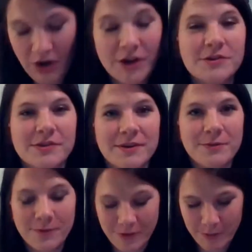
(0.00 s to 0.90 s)
All right, who's ready
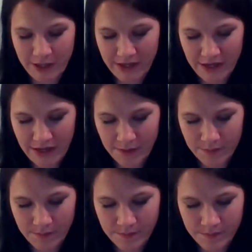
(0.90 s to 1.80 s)
for freebie
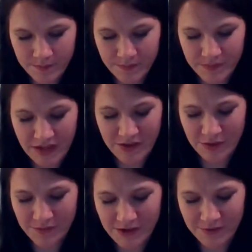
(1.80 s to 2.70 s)
game? I don't know if